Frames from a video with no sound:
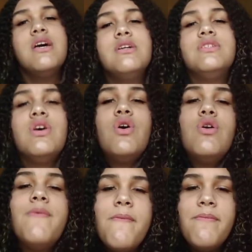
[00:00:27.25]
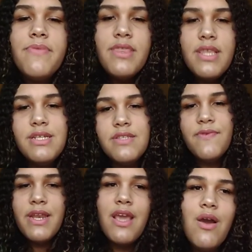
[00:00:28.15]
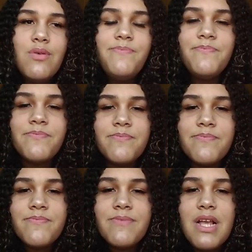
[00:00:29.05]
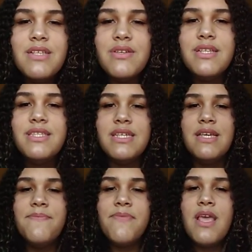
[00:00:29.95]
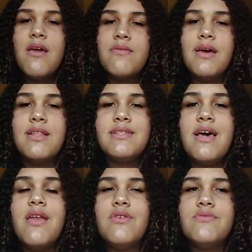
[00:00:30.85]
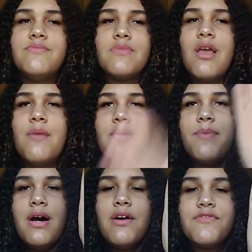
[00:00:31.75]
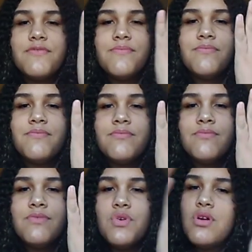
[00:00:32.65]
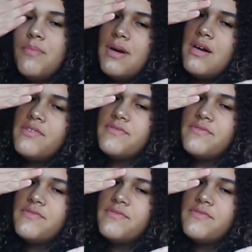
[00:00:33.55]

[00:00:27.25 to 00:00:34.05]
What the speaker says: So, this video, as you can see by the title above, wherever